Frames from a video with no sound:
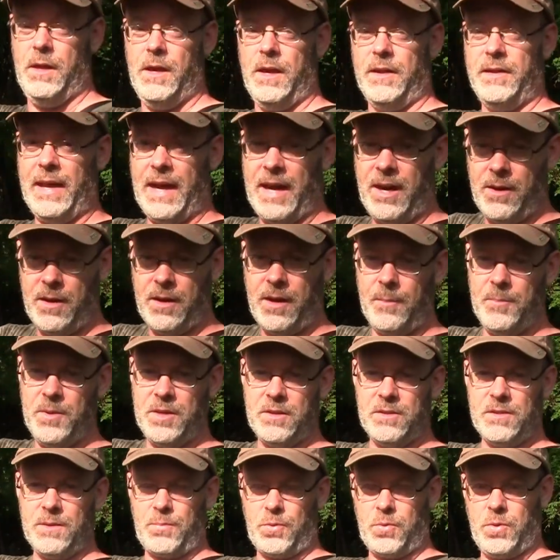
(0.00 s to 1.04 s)
Now I'm
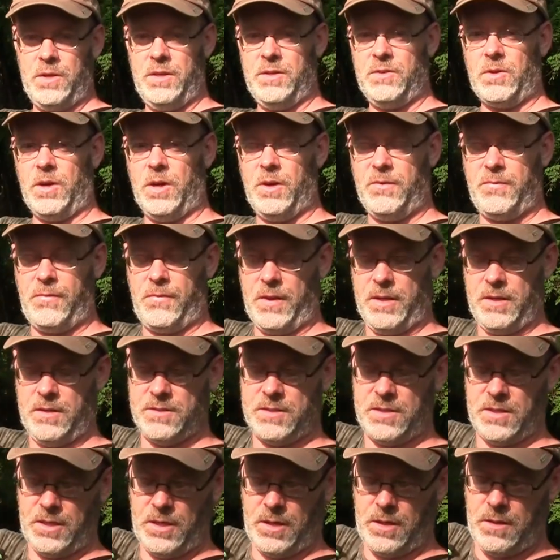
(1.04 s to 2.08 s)
into the pre-draw
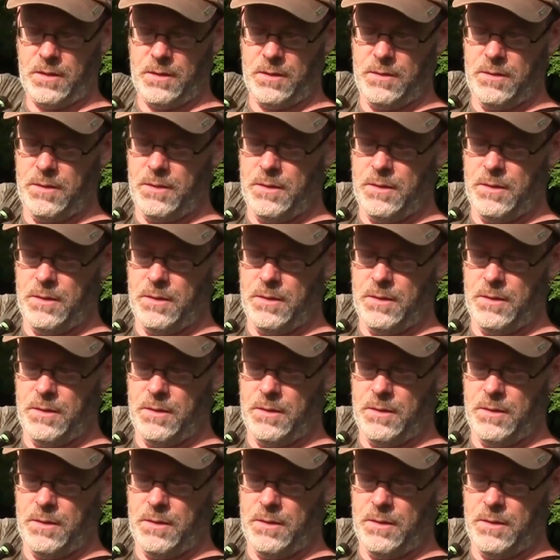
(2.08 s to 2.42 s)
phase here.